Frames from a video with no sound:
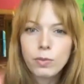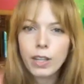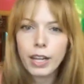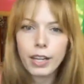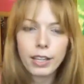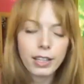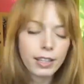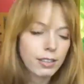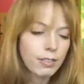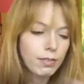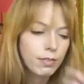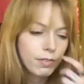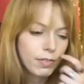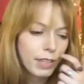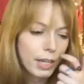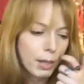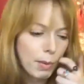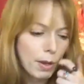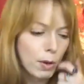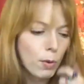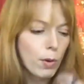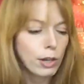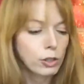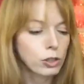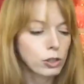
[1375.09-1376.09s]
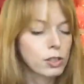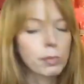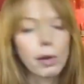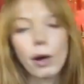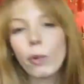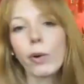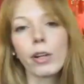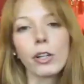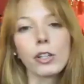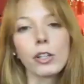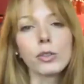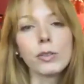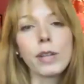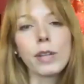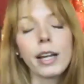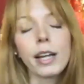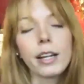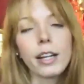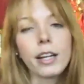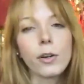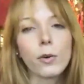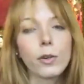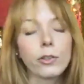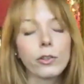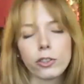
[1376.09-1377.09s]
Like it could be questions about what you're
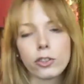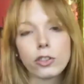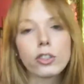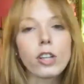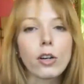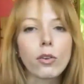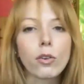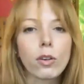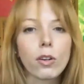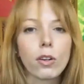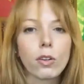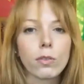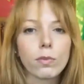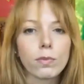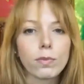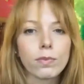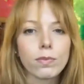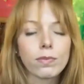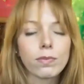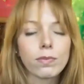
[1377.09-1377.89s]
creating or just general